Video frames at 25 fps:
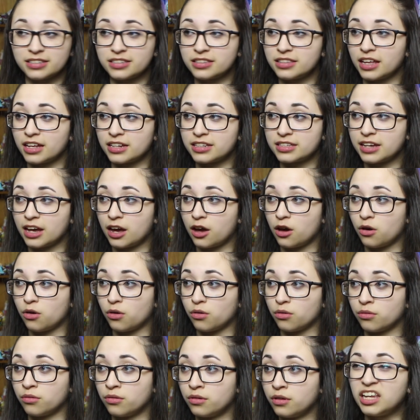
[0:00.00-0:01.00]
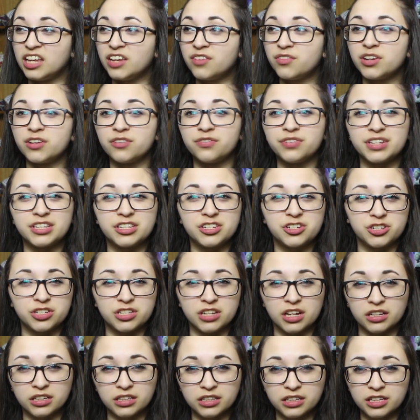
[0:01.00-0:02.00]
That's how, even if it's just
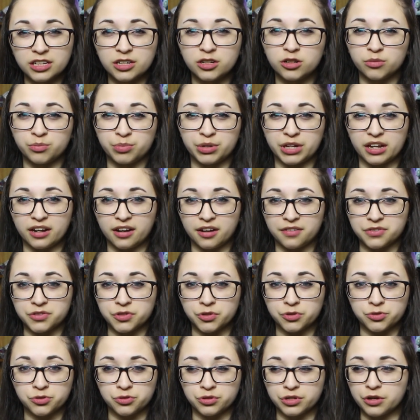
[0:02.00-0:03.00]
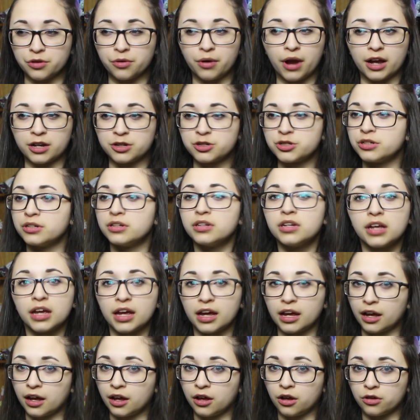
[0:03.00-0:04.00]
a little bit of social interaction,
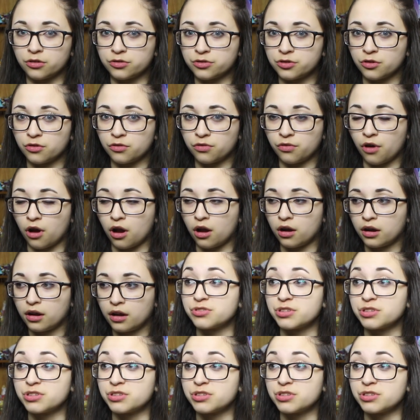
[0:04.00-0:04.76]
it can go so far.